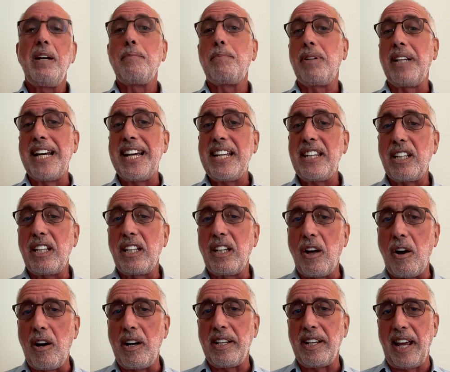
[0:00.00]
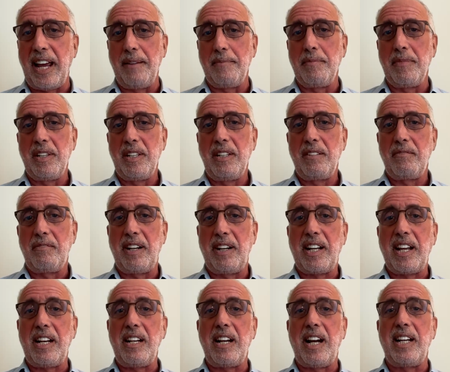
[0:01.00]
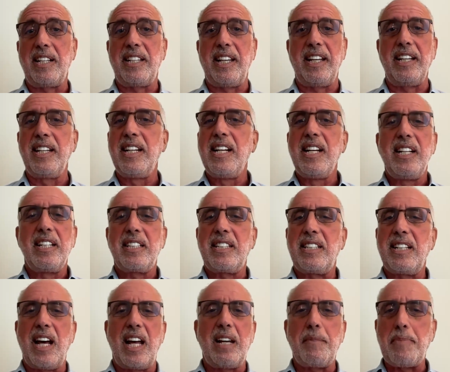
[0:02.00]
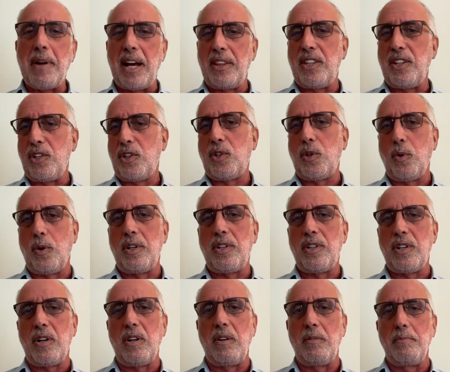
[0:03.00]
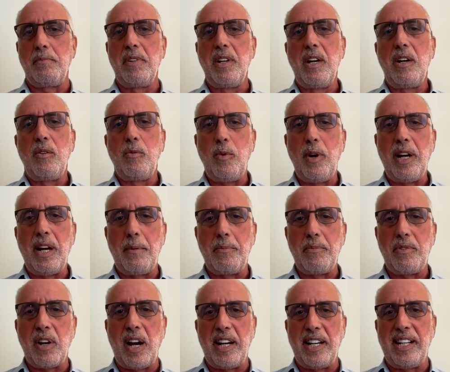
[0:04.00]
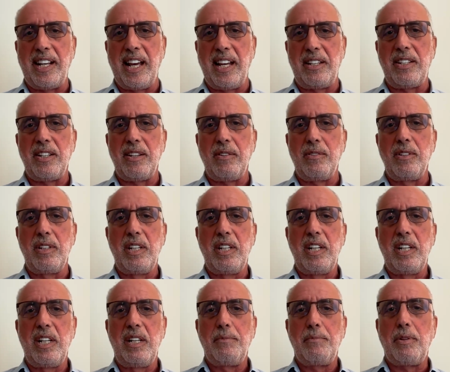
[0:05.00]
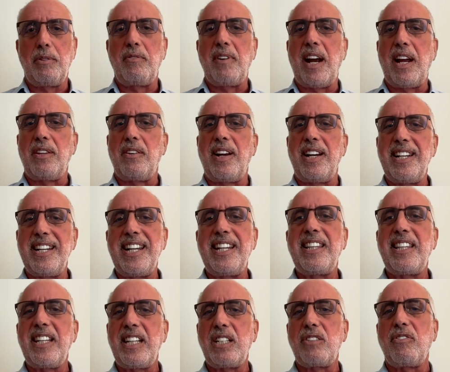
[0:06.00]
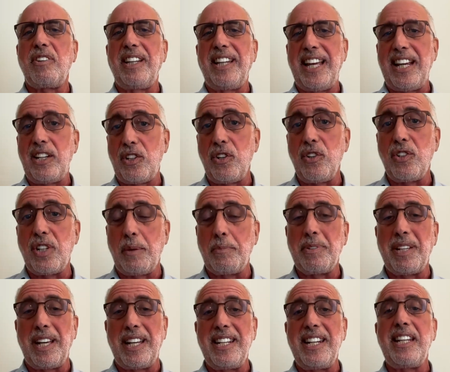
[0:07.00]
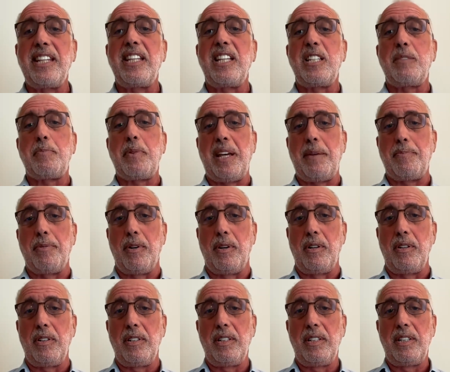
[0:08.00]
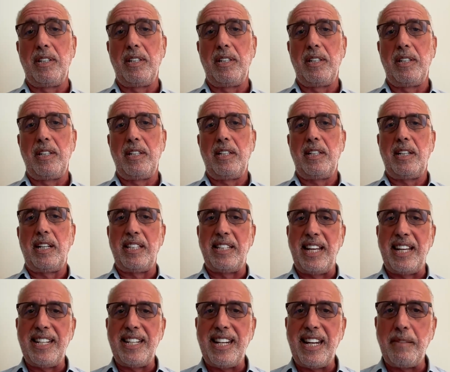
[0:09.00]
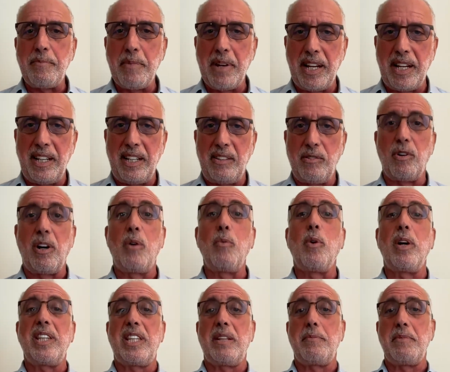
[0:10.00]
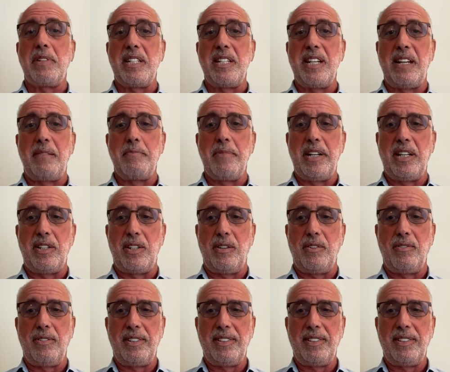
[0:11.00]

Playing the long game, recognizing it's not about this short-term win I'm trying to get to, but rather I need these relationships, I need these people, and they need me, or I want them to need me too.